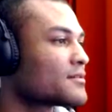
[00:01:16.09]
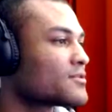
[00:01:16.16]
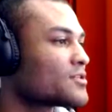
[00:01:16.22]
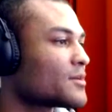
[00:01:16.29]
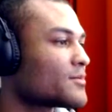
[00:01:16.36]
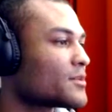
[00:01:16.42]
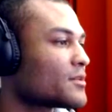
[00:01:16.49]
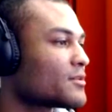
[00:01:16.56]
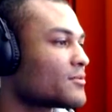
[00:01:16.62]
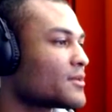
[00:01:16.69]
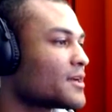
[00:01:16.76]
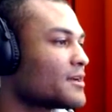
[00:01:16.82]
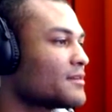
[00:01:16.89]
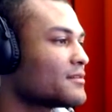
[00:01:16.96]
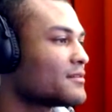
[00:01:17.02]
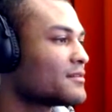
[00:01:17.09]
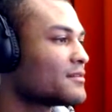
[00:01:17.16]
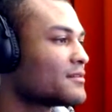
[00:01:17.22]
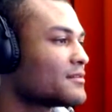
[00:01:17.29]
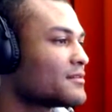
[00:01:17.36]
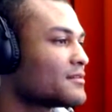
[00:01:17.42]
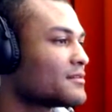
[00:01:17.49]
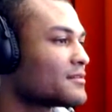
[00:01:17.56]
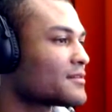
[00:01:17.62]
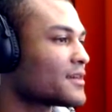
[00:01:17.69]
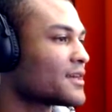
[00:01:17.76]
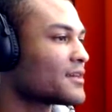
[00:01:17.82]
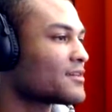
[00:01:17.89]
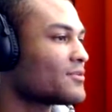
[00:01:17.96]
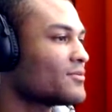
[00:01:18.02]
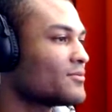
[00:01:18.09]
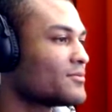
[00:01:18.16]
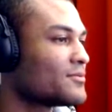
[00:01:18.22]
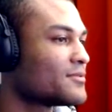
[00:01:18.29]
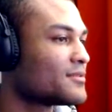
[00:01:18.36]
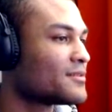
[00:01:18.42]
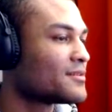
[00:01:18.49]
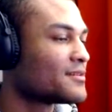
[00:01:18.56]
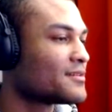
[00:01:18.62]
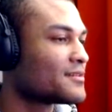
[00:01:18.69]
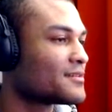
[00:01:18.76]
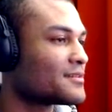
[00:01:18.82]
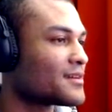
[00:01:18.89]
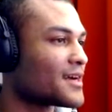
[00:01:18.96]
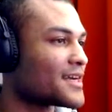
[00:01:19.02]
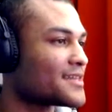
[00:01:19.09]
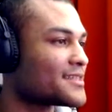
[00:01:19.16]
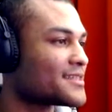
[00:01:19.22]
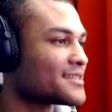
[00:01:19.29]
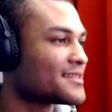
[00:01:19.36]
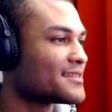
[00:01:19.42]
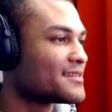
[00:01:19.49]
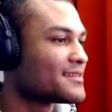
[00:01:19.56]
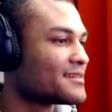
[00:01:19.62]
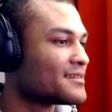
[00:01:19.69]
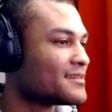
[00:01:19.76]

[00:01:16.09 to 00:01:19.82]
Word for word: Gonna jump the other way. Thank you. Nice.